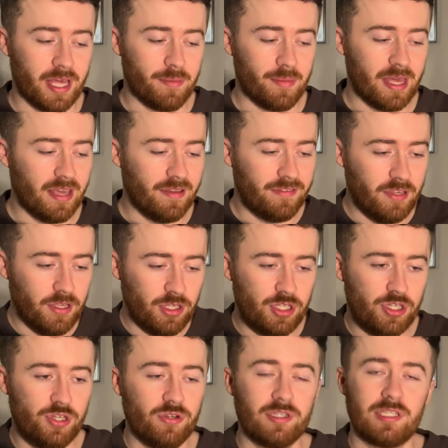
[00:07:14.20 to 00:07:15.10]
him if he
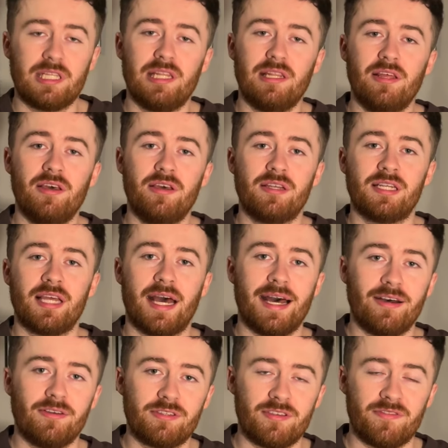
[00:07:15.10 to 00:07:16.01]
just learned
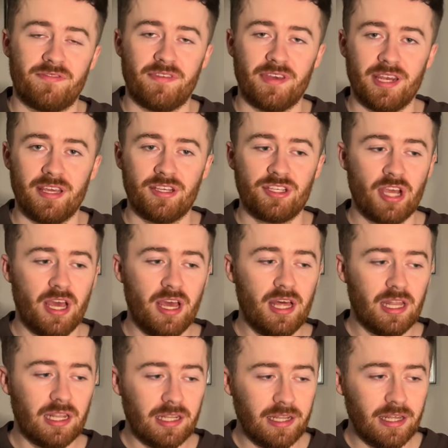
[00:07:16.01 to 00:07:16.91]
how to finish,
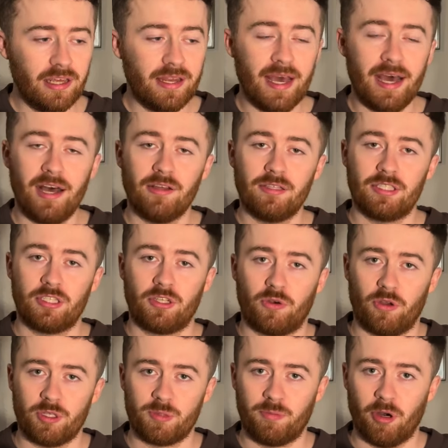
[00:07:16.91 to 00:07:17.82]
learn how to
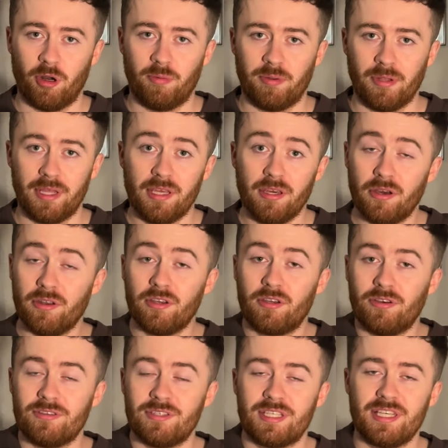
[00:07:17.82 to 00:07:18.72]
cross properly on a
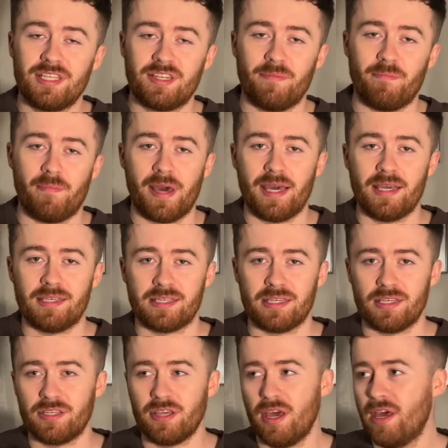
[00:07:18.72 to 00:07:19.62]
consistent
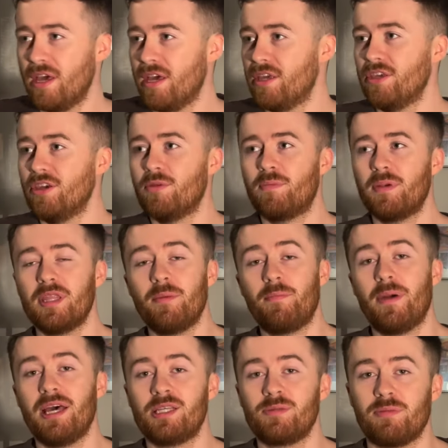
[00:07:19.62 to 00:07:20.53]
basis, you'd be the
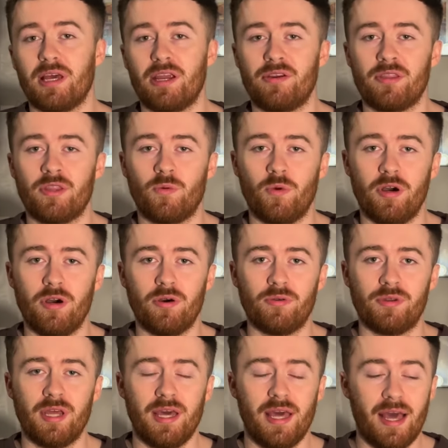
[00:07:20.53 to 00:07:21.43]
best player in the
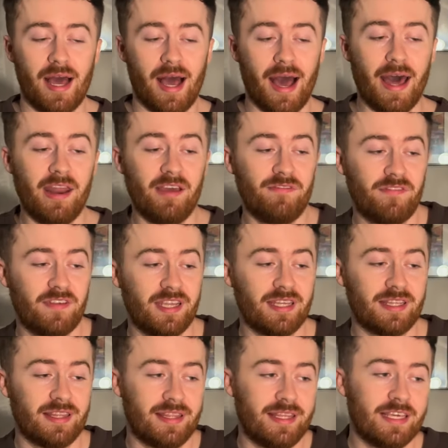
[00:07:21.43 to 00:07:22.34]
world. And I
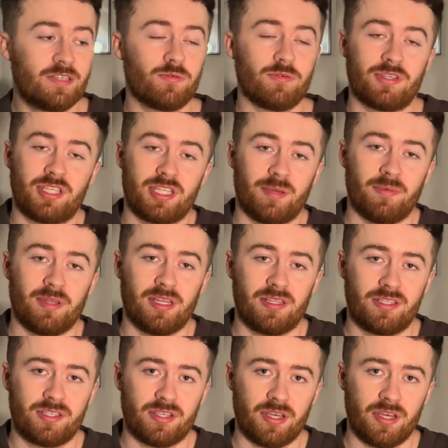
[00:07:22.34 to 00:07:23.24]
think this was
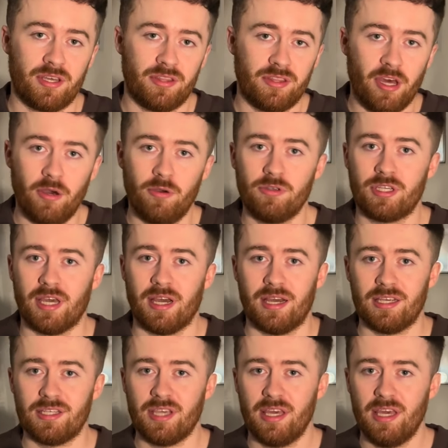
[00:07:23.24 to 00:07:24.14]
similar to those
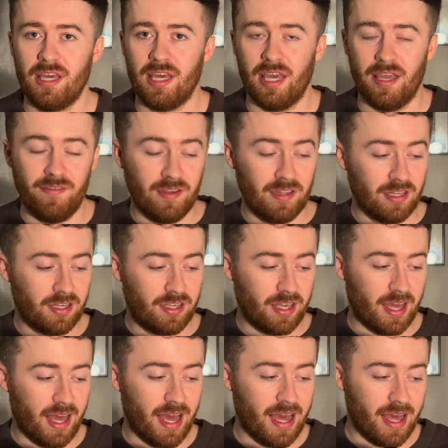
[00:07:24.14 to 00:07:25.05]
guys. If you
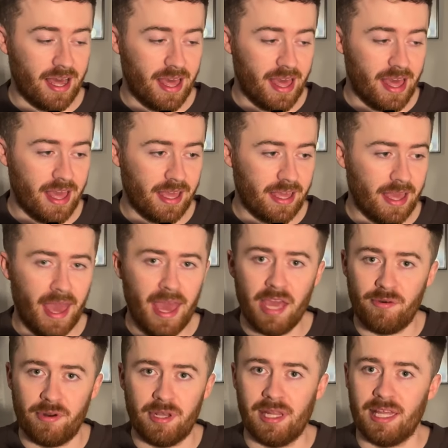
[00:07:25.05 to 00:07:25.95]
look at a
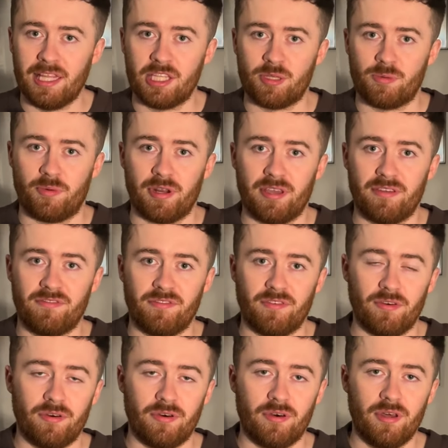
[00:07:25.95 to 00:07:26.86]
Henry Lansbury
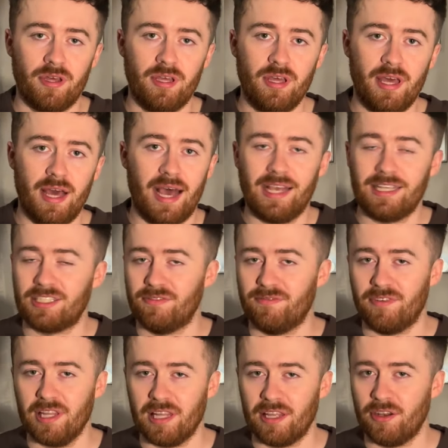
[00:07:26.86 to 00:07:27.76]
for
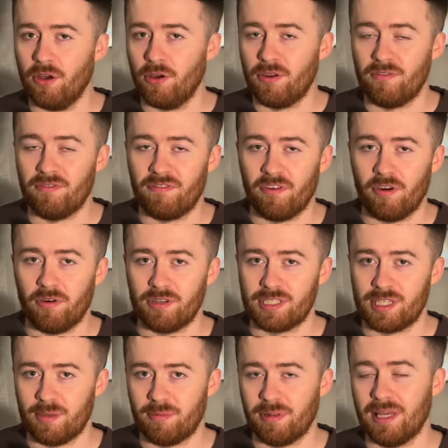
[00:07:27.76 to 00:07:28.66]
Aston Villa, Nottingham
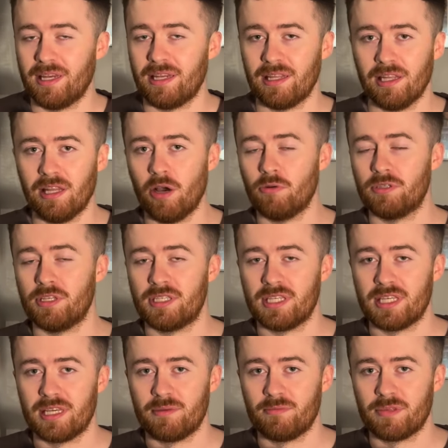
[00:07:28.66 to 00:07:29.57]
Forest, he played in loads of
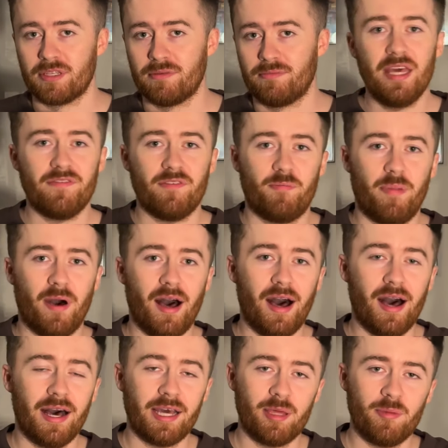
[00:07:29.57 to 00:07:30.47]
teams. Bit of a
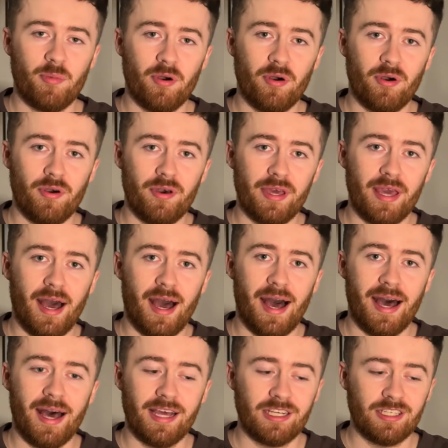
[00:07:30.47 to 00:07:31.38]
party boy
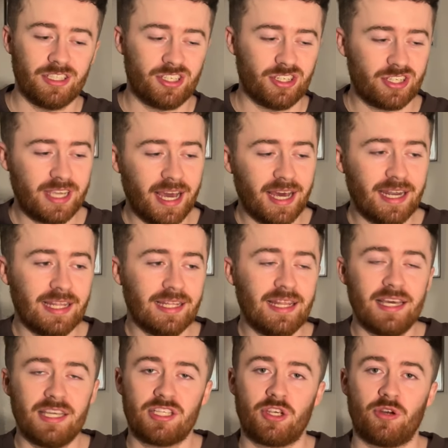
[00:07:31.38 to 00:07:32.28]
and just kind of
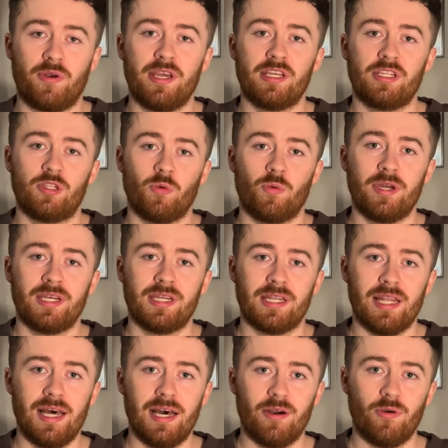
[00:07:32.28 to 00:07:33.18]
let his career
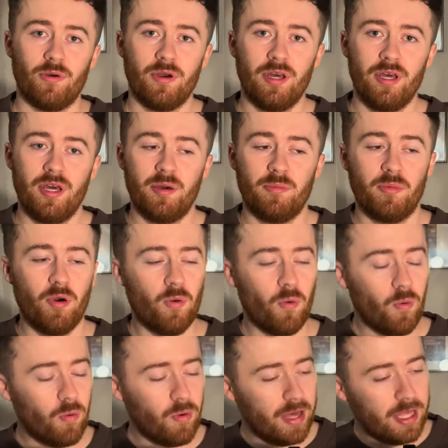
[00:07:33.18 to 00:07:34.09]
dwindle out.
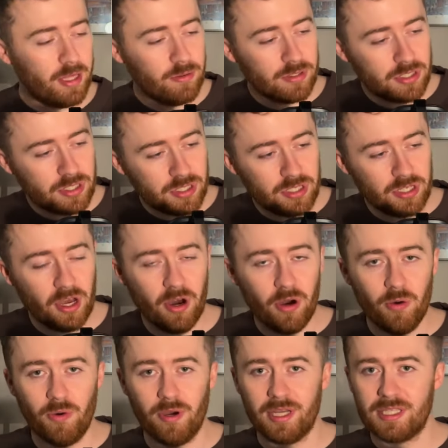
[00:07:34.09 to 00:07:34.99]
But he was
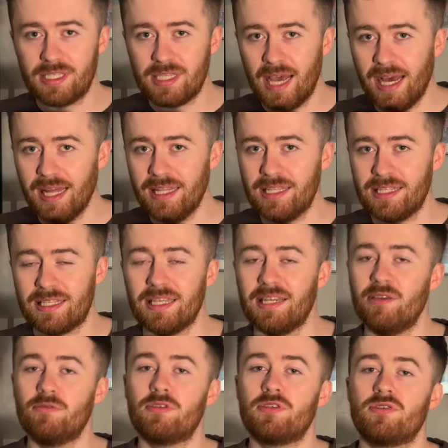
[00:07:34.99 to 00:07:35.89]
so
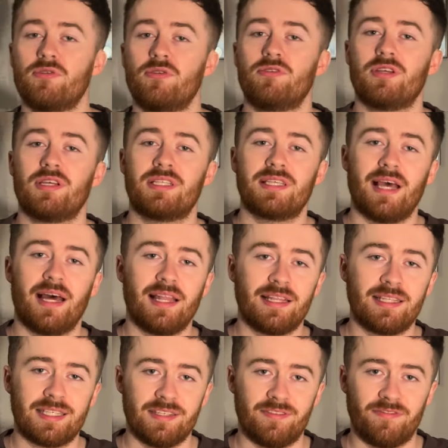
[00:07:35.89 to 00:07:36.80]
talented. He was such a
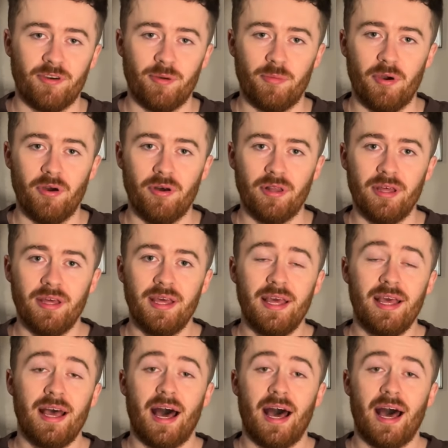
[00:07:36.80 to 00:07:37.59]
talented footballer.